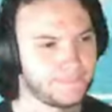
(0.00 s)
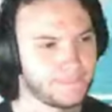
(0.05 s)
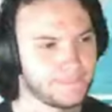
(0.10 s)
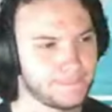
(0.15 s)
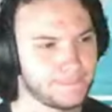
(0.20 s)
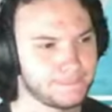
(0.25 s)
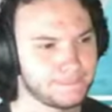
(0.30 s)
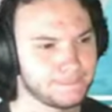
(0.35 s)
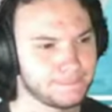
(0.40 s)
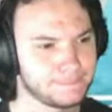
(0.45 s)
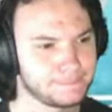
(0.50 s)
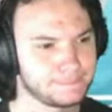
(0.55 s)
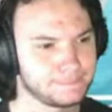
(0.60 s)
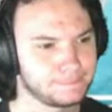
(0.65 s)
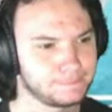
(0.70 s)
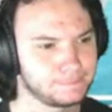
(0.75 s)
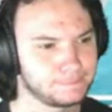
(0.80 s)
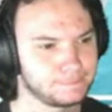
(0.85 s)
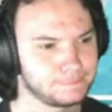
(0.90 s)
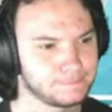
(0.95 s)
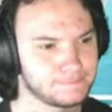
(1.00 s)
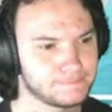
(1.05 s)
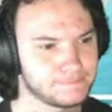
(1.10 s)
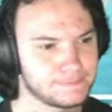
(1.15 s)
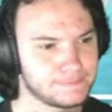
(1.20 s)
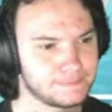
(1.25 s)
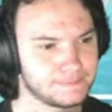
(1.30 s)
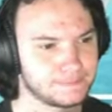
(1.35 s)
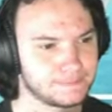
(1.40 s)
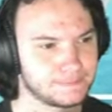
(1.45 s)

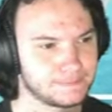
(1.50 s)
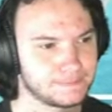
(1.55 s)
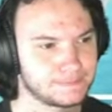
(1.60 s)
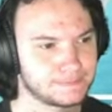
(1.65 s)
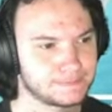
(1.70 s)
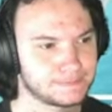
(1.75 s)
(silence)